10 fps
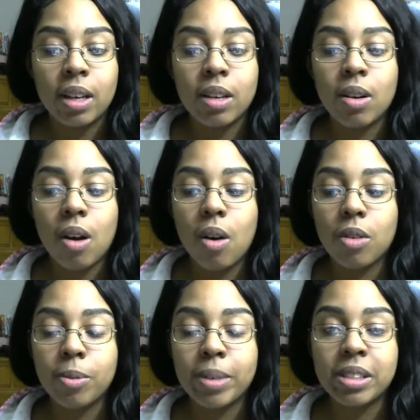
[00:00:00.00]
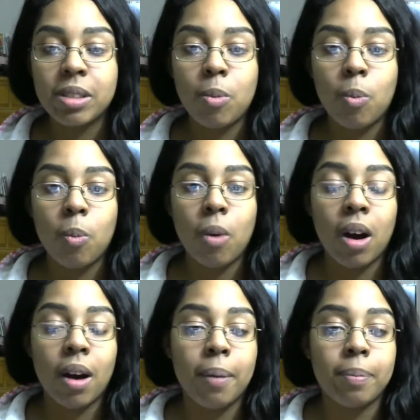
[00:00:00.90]
The reason
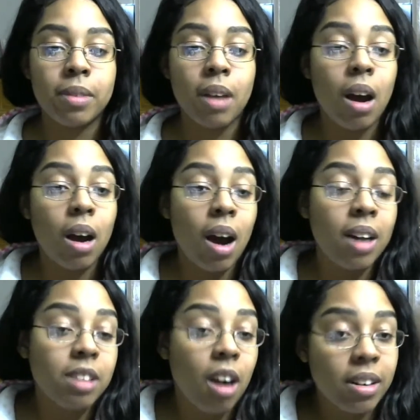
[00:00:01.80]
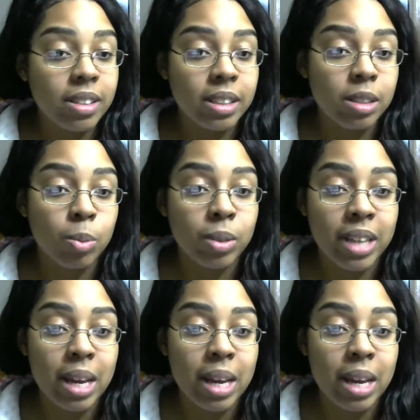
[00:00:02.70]
us artists was